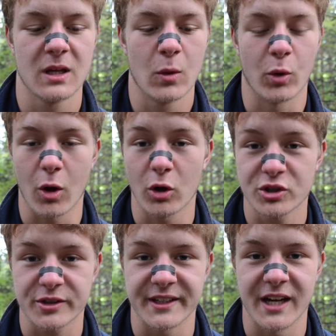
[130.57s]
What
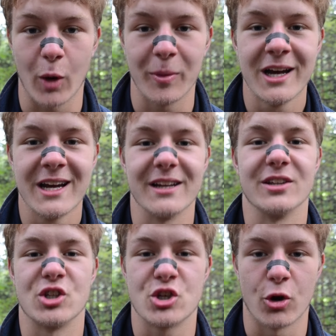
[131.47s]
also can help
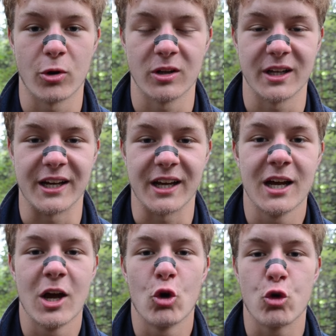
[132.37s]
is journaling
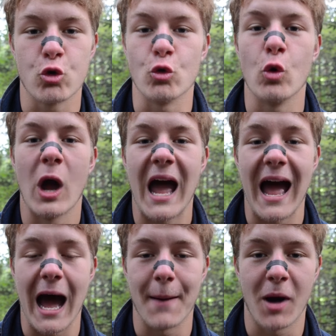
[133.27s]
who
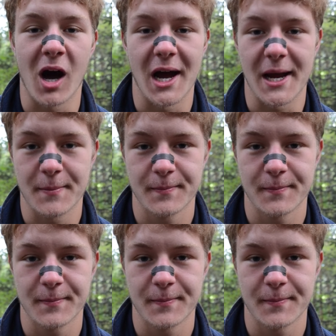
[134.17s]
am I?